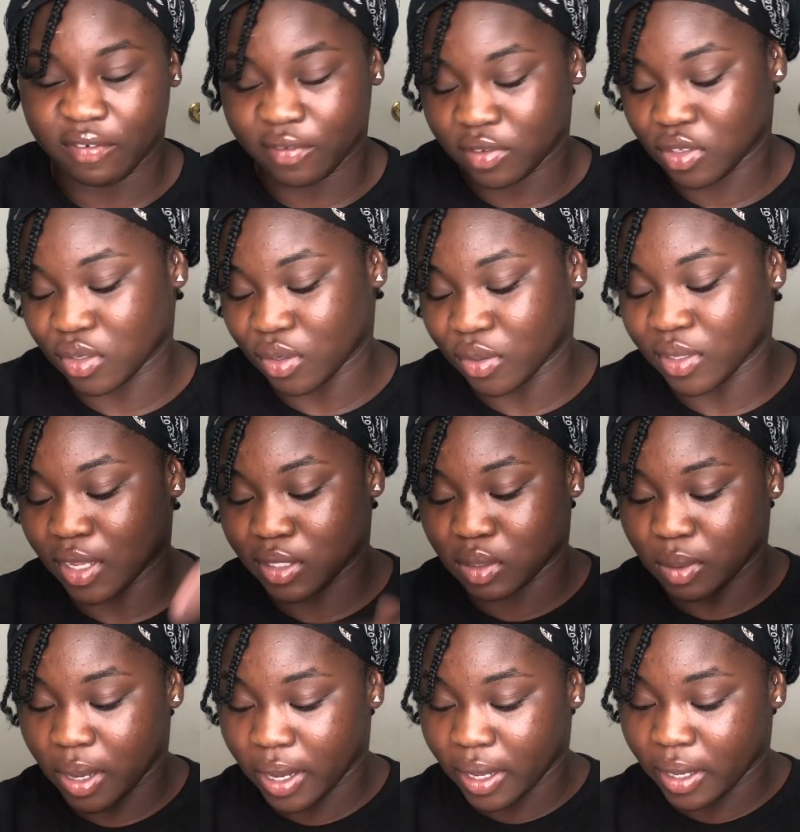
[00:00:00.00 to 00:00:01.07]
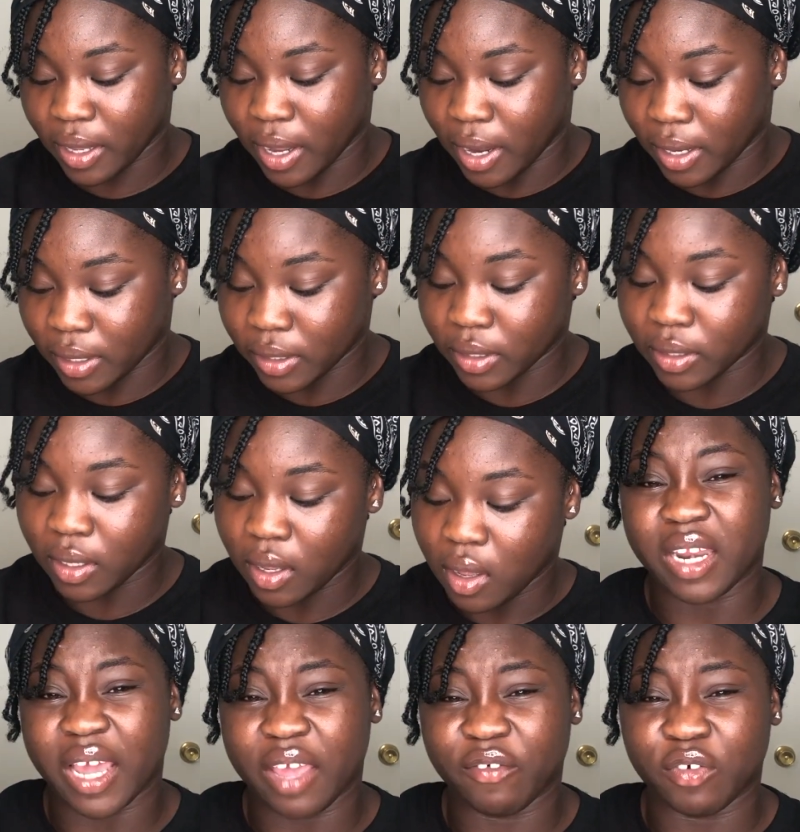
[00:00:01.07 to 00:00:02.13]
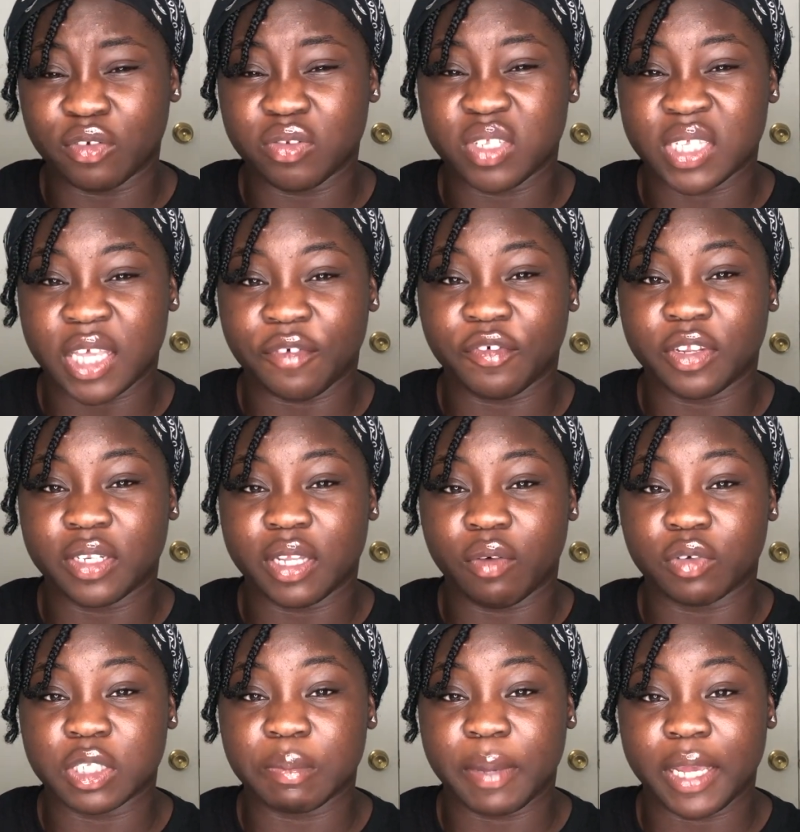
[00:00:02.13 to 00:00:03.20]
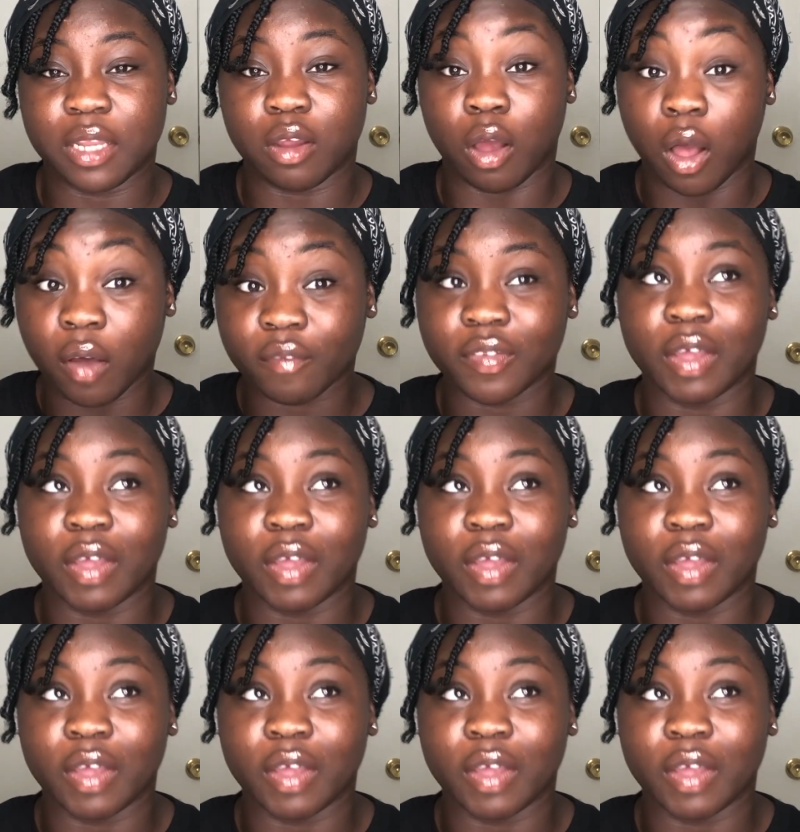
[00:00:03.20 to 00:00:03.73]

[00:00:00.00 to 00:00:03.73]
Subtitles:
So that's why I got it. An iPhone 7 that was paid off,